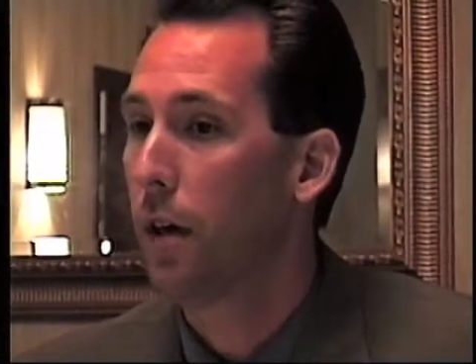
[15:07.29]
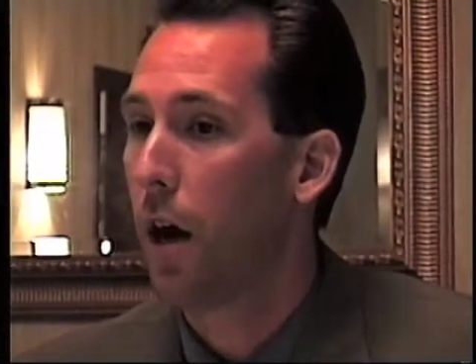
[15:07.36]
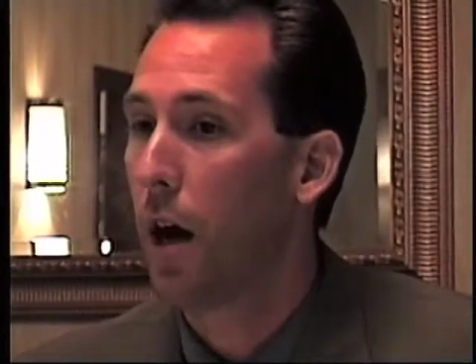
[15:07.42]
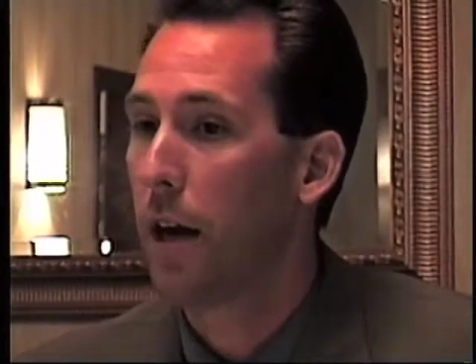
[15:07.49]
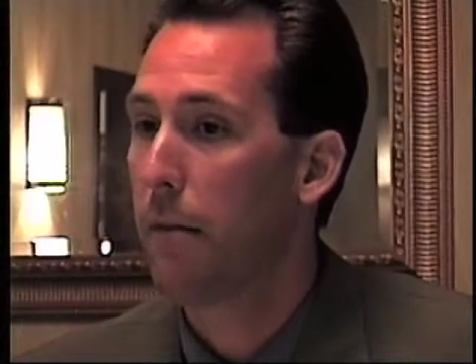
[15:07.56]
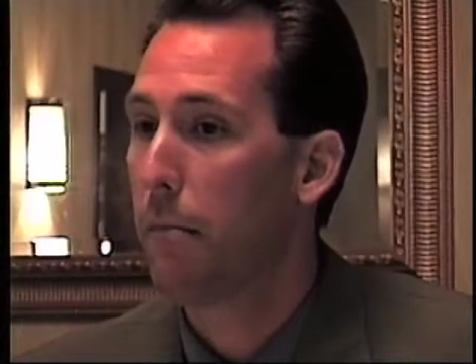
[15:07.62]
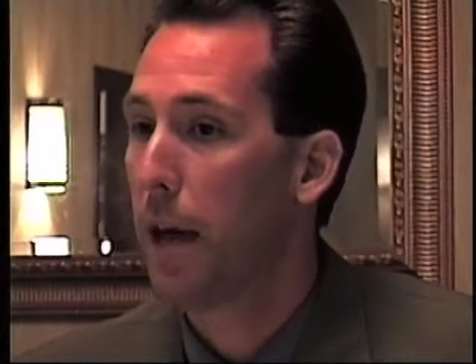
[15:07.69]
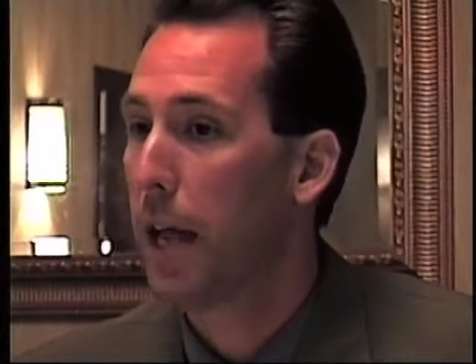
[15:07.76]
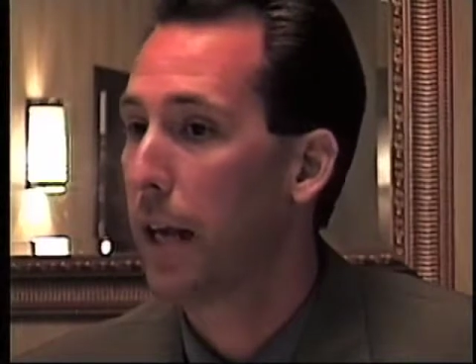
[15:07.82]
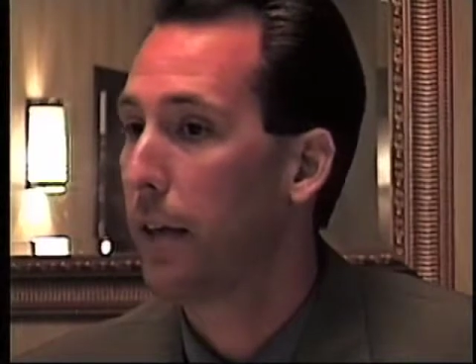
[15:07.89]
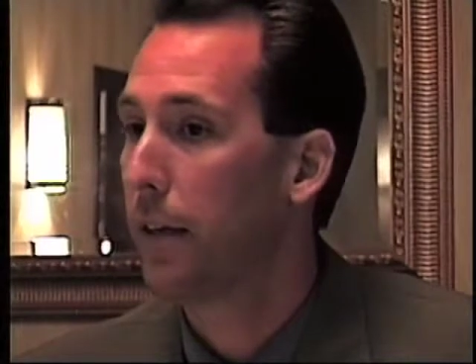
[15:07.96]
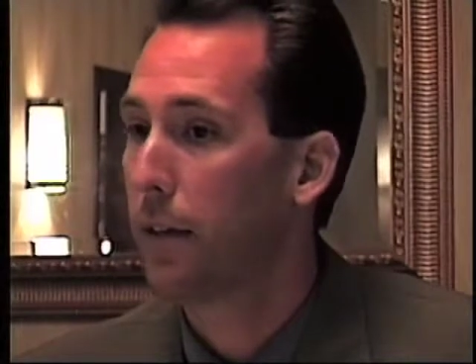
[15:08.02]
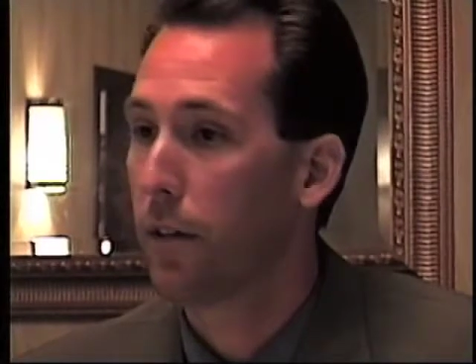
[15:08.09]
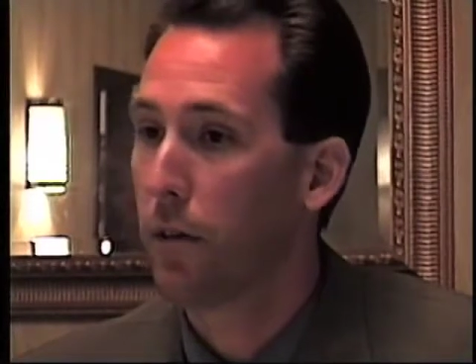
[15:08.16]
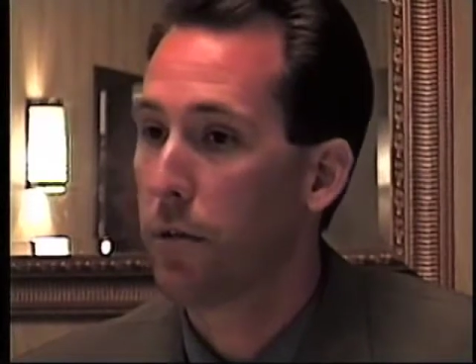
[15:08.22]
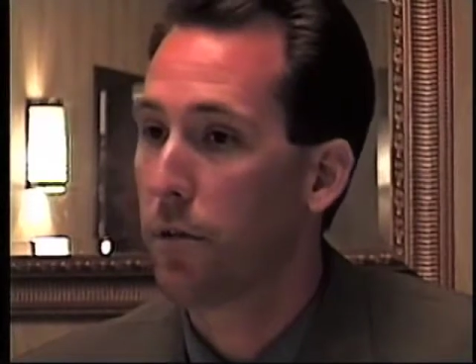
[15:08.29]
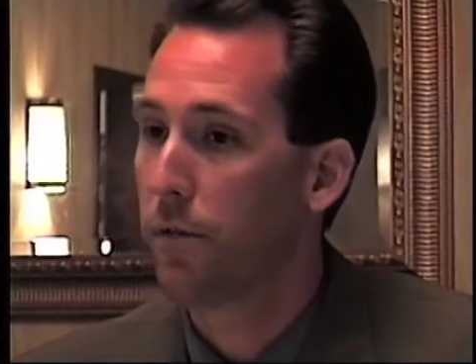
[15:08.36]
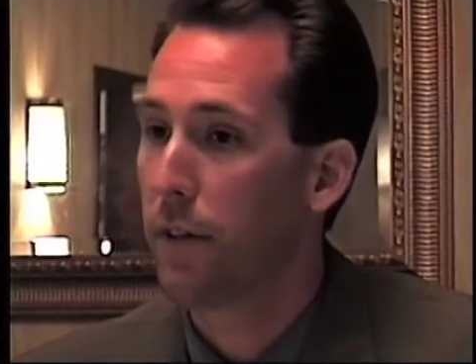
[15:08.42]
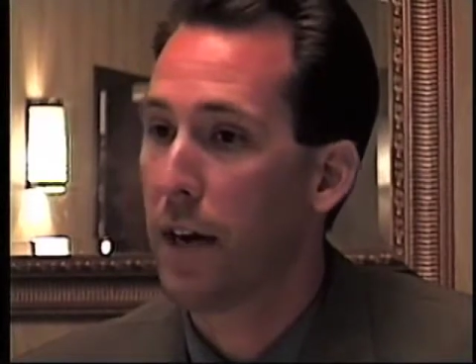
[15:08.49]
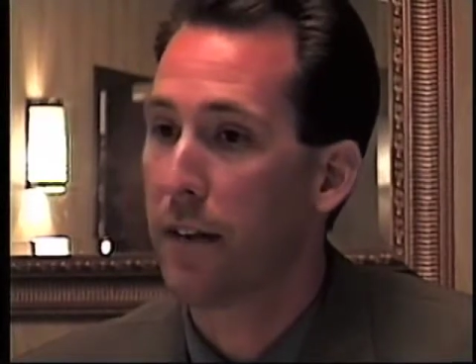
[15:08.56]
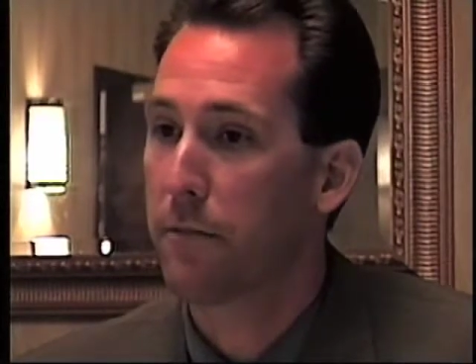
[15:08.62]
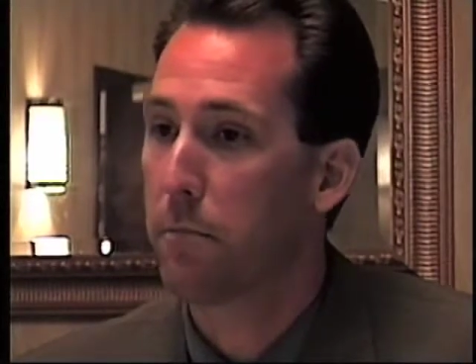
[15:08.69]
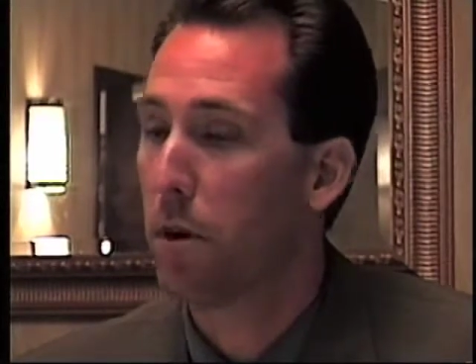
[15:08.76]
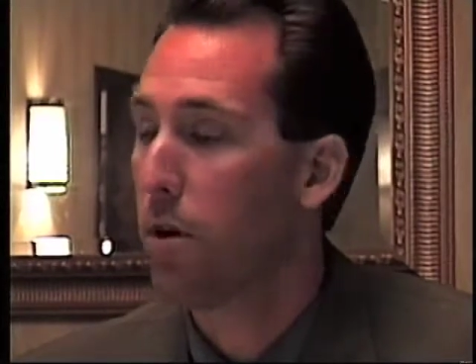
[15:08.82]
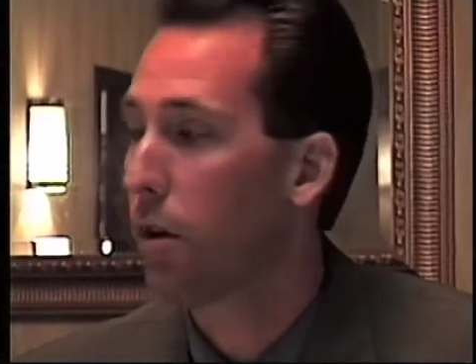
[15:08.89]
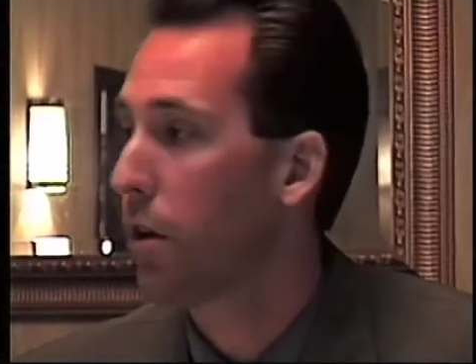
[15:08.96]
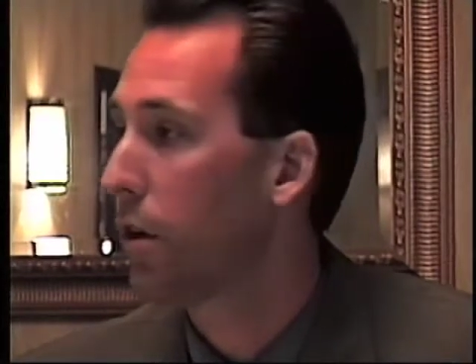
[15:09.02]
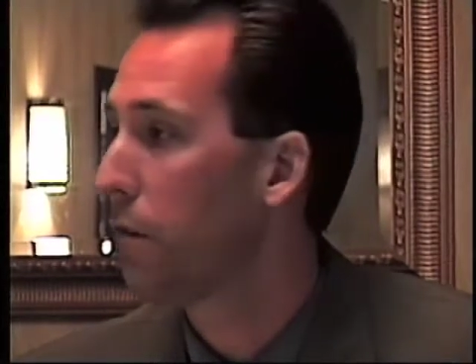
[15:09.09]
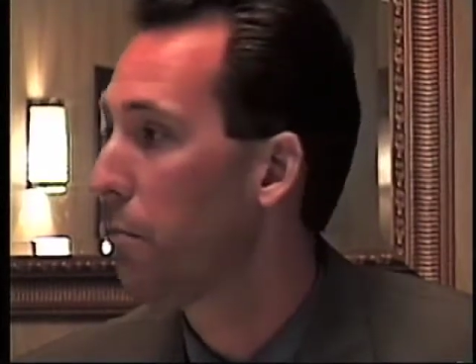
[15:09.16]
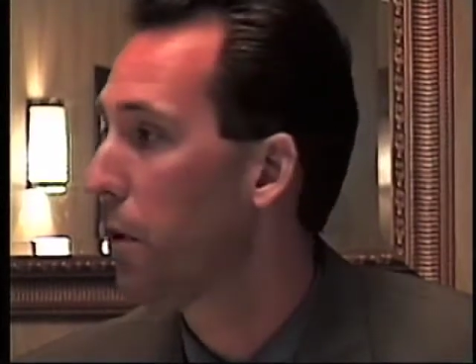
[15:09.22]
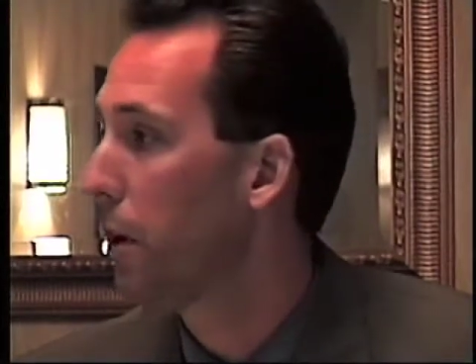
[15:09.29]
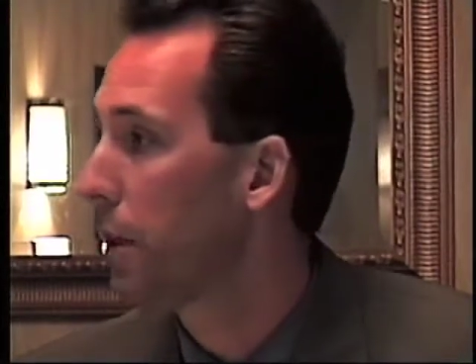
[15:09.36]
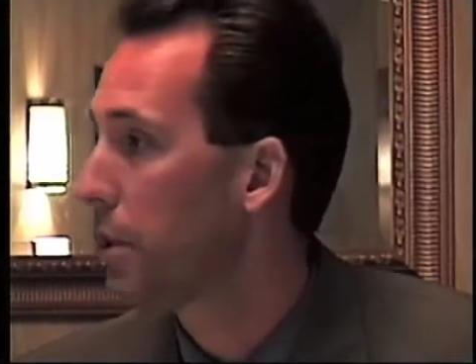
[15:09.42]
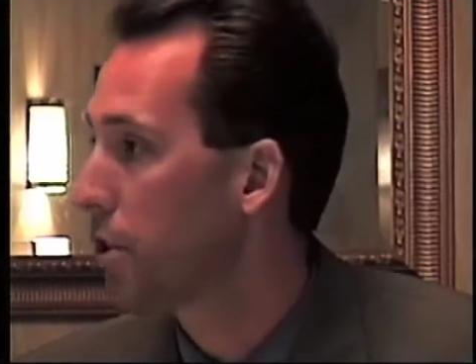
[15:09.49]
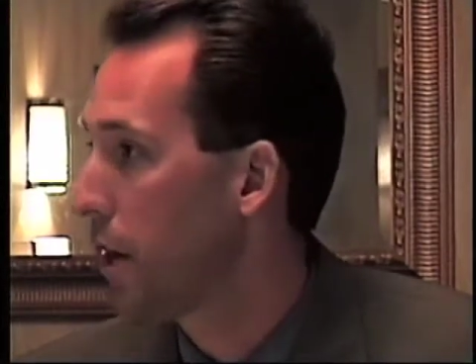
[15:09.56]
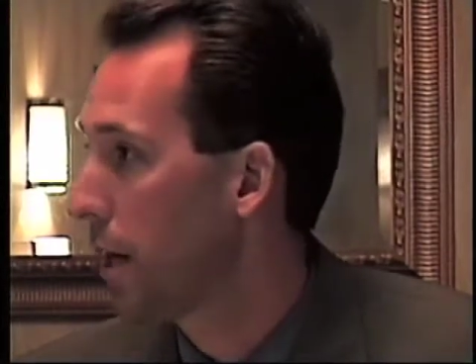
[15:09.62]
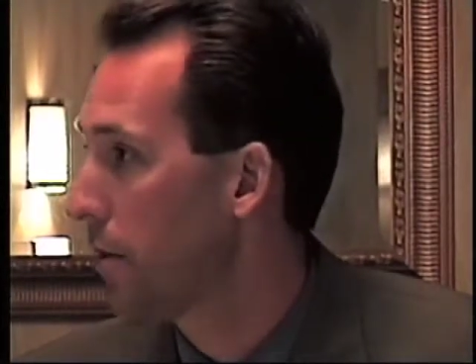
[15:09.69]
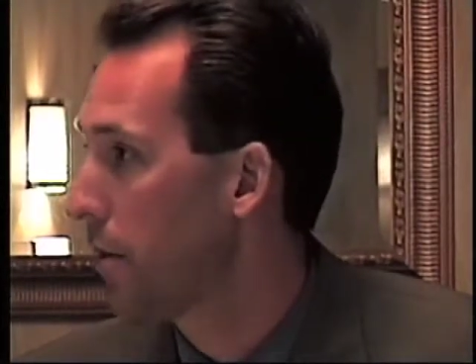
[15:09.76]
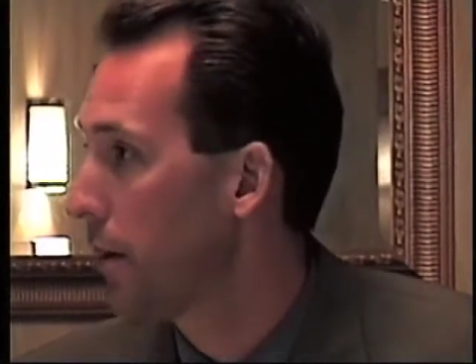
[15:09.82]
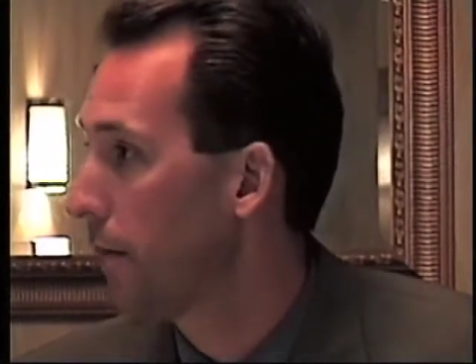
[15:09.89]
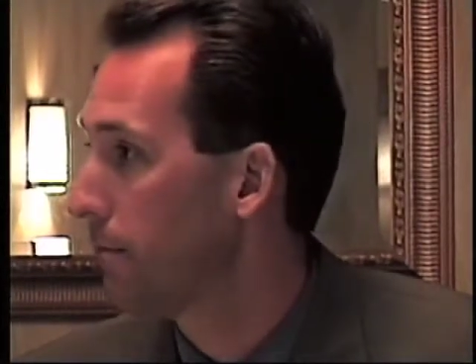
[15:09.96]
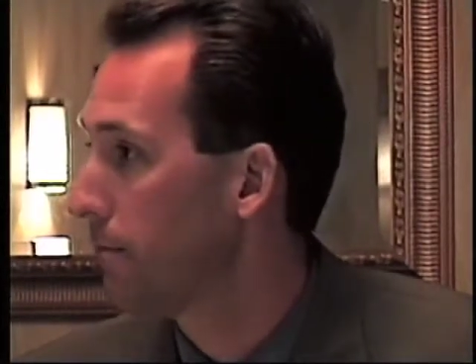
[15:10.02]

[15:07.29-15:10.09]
automatically throws a fastball, curveball, and changeup.